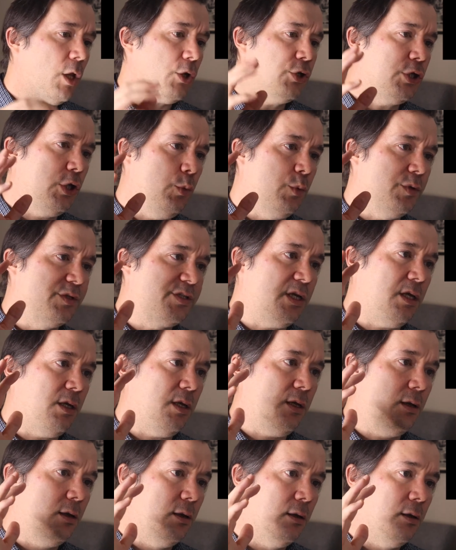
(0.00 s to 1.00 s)
You will
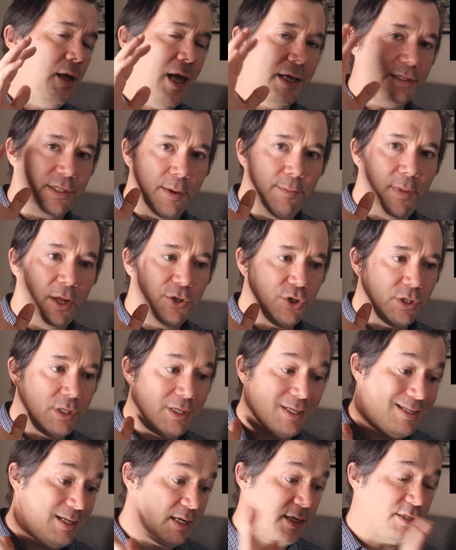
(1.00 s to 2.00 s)
see, as I
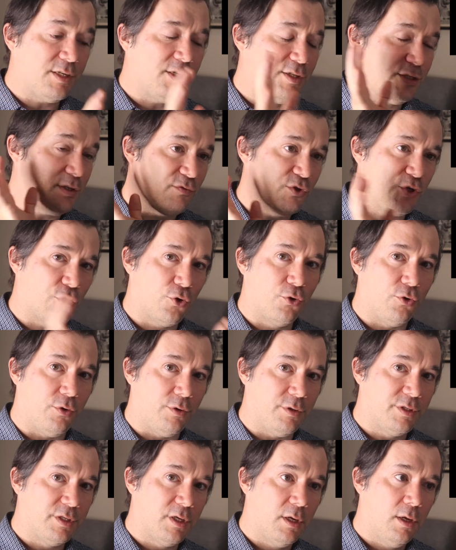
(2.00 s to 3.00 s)
mentioned, dozens of
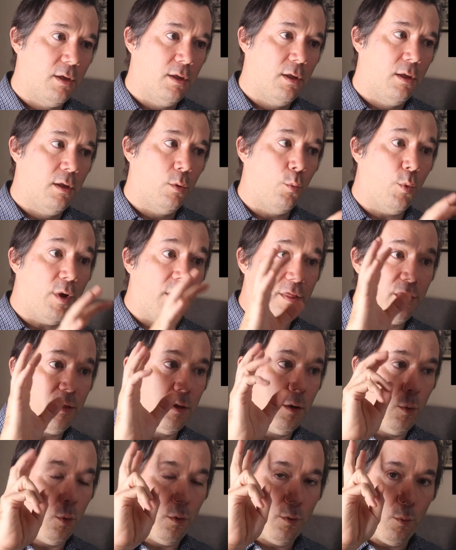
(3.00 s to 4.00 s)
journals with
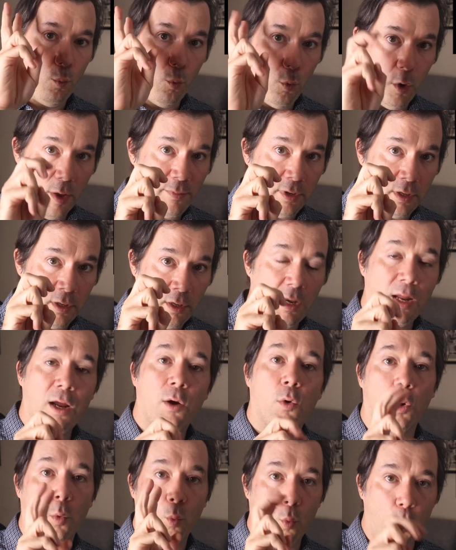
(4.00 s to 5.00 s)
women
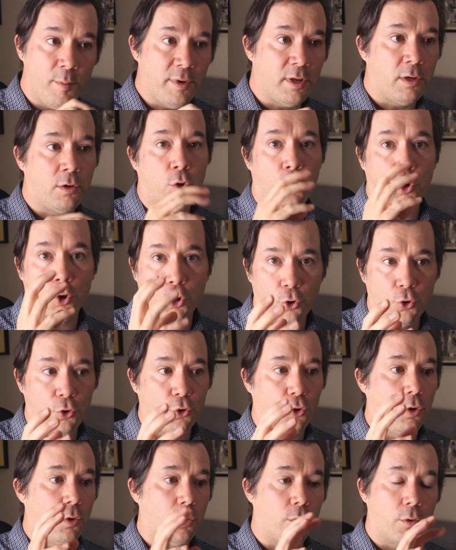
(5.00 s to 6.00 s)
or woman or
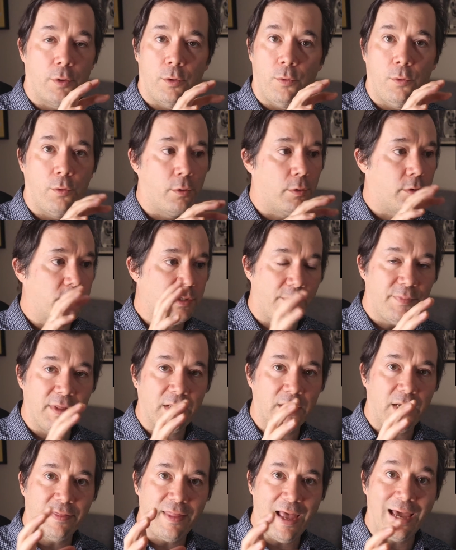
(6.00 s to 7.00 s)
girl or something
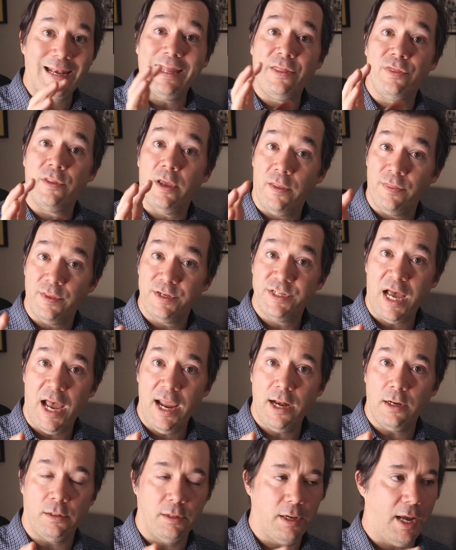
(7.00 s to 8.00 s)
like that in the
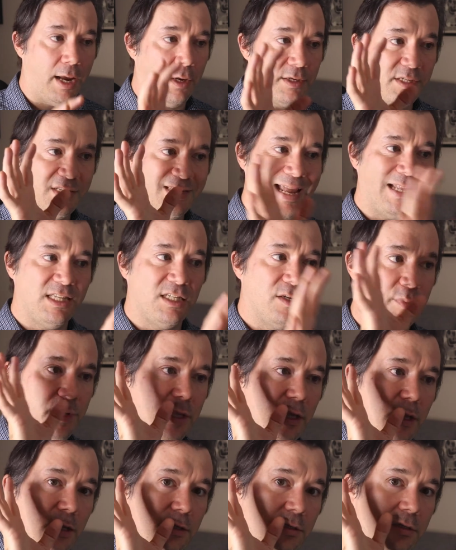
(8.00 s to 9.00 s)
title, and
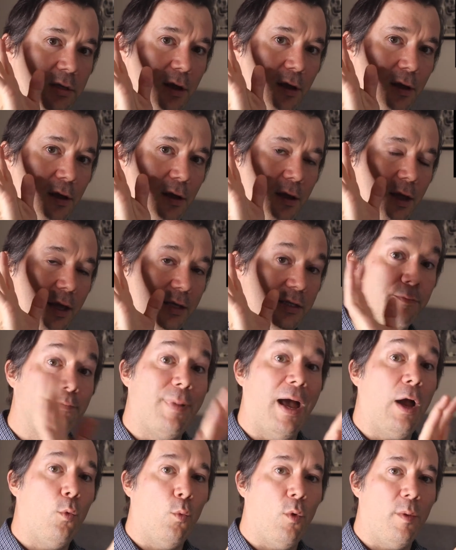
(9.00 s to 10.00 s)
ostensibly is
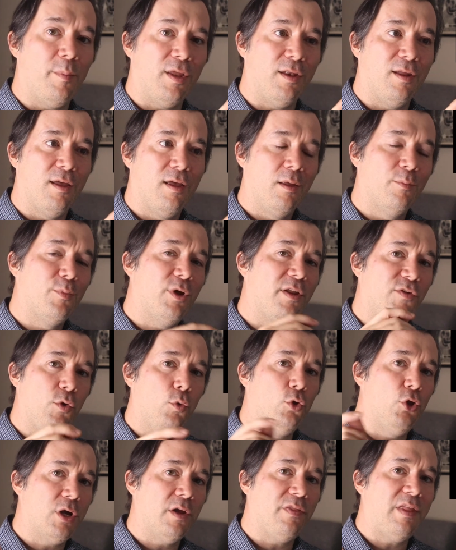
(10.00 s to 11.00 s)
about women. But if you
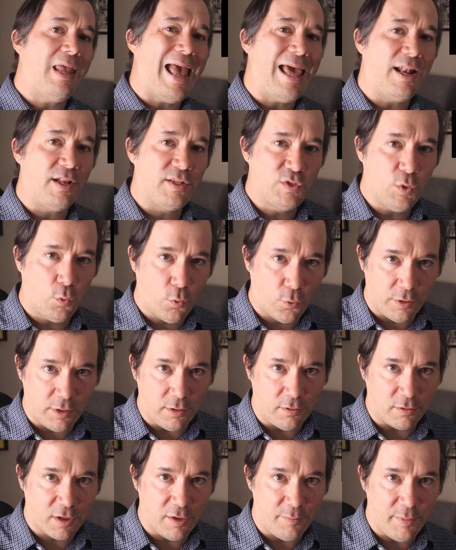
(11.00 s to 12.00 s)
look at the
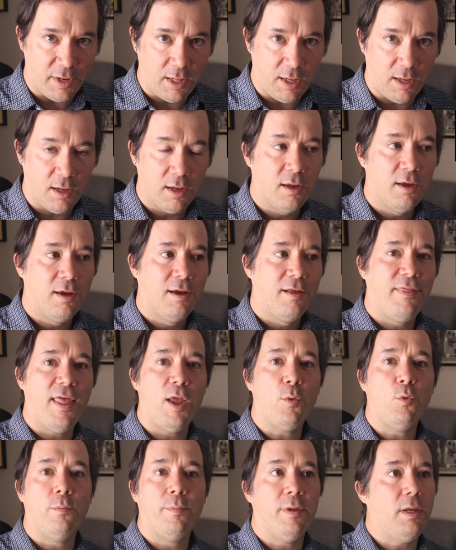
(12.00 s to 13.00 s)
editorial committee, they
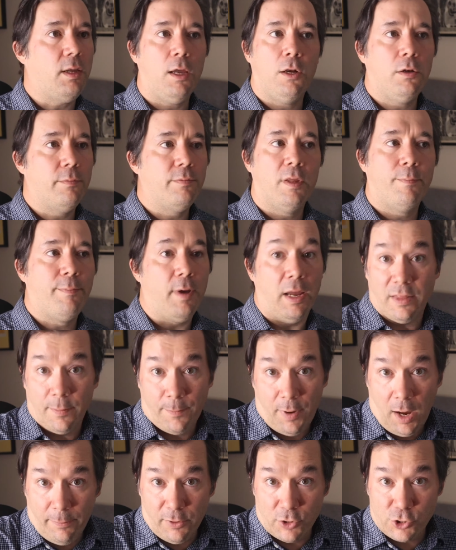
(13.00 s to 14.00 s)
will be and the
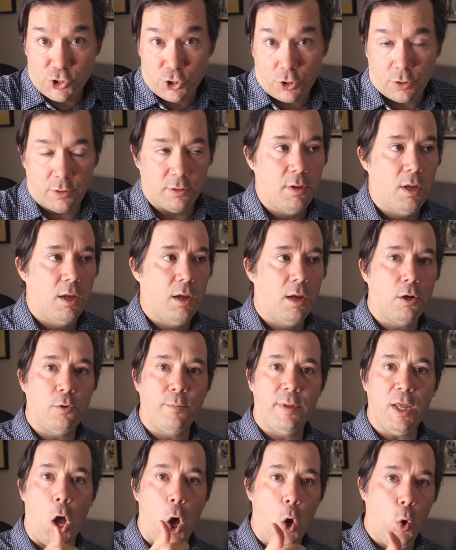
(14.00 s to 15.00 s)
publisher, it'll
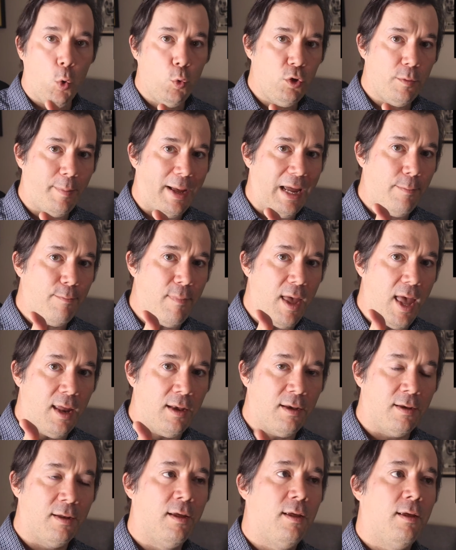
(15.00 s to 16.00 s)
be owned by
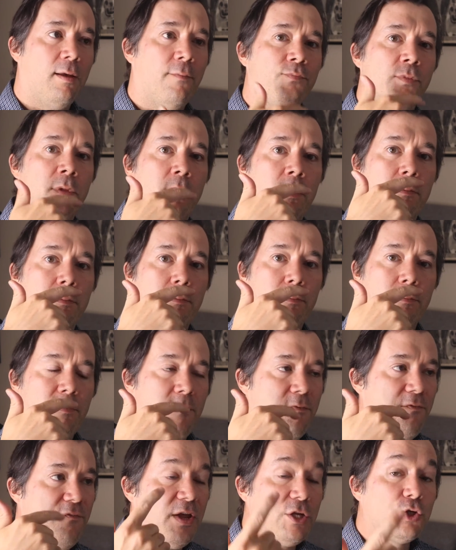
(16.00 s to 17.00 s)
men,
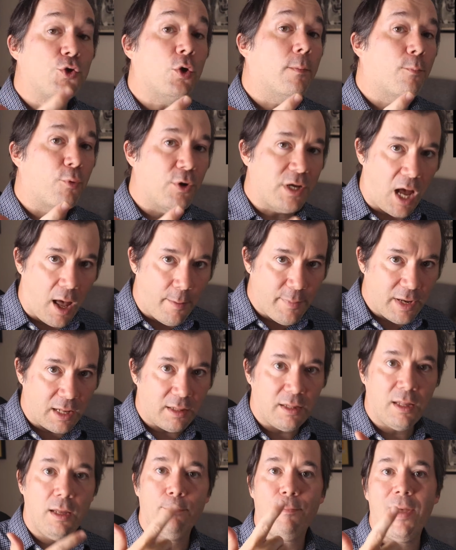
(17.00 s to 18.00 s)
featuring
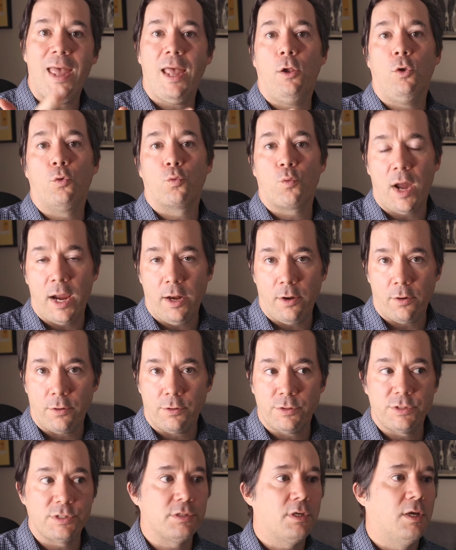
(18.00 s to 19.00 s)
predominantly male
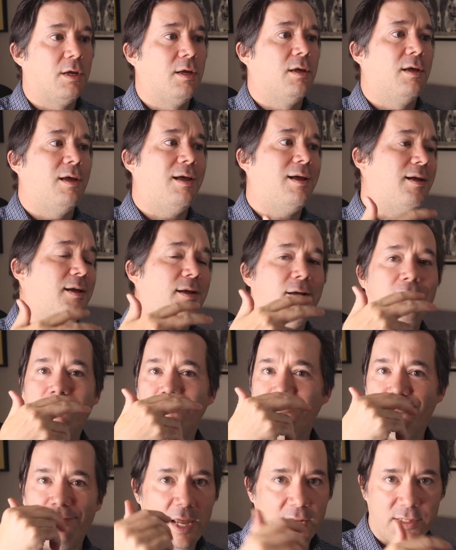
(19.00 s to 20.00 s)
writers,
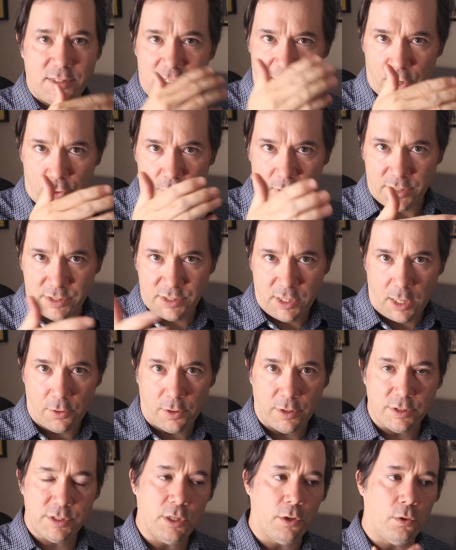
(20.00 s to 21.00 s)
et cetera, et
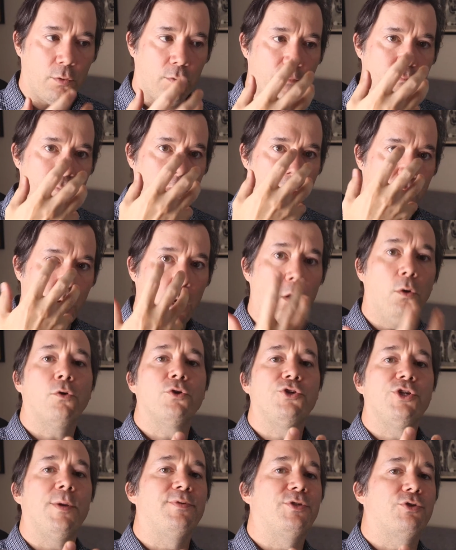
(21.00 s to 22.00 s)
cetera. So the
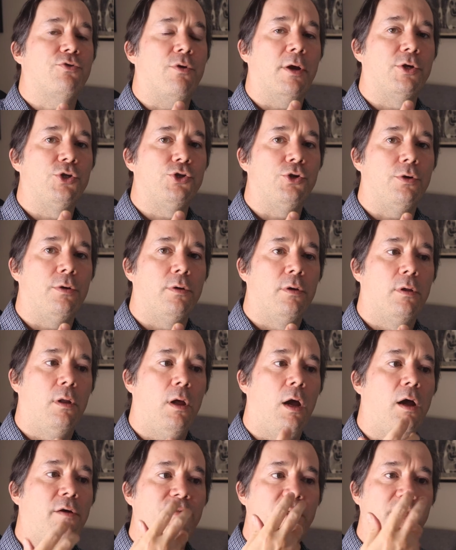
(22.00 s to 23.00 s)
ownership structure
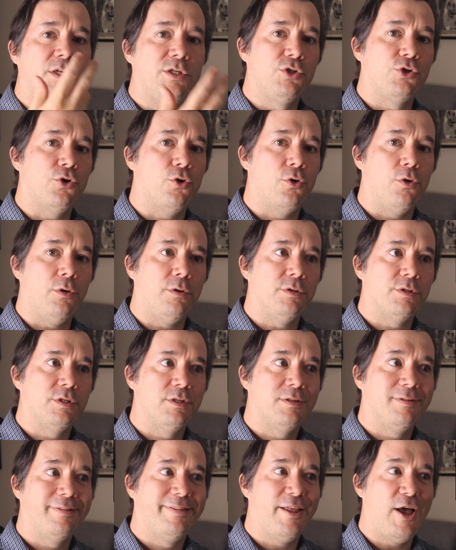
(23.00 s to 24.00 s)
of these
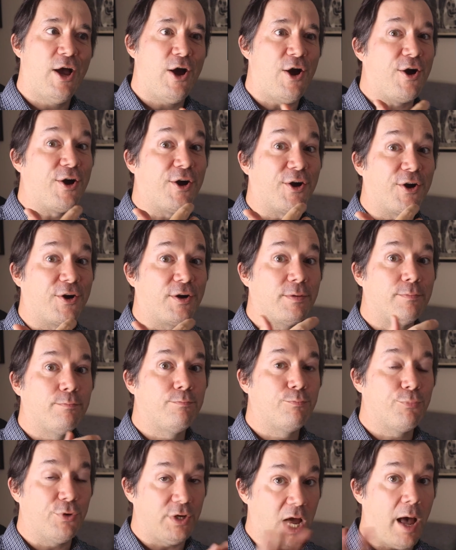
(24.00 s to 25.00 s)
journals are
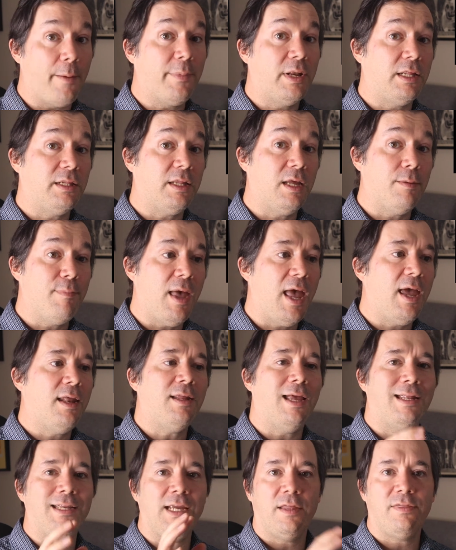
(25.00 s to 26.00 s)
predominantly men,
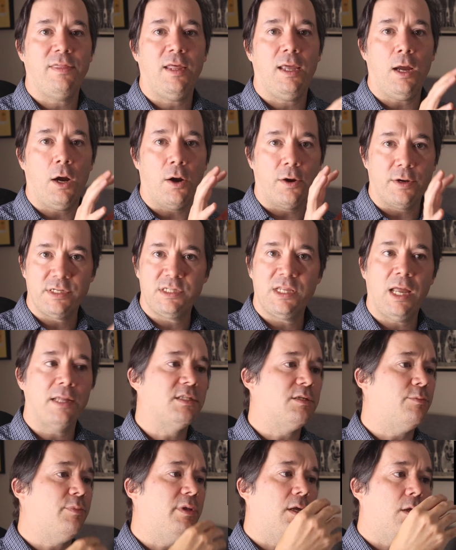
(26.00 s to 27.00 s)
and yet they are
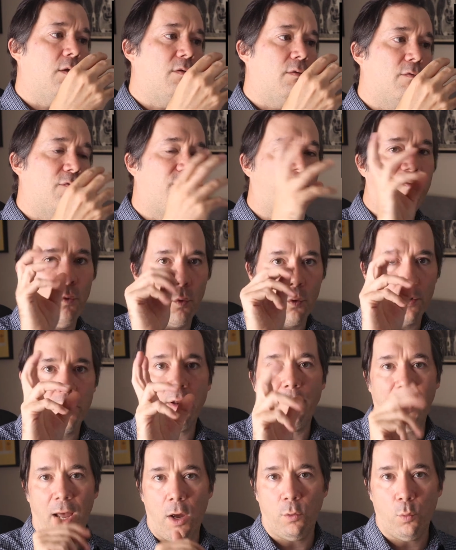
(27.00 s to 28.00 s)
ostensibly for and
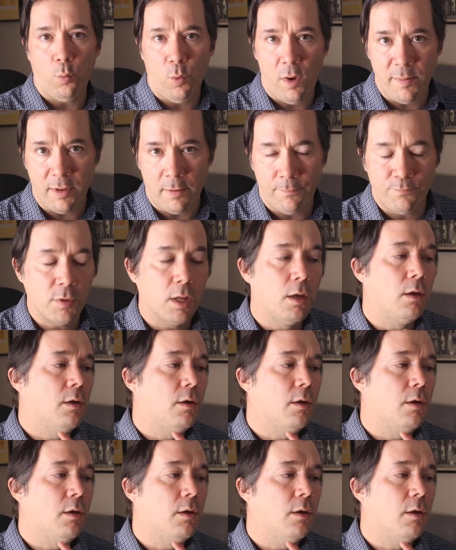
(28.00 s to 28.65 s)
about women.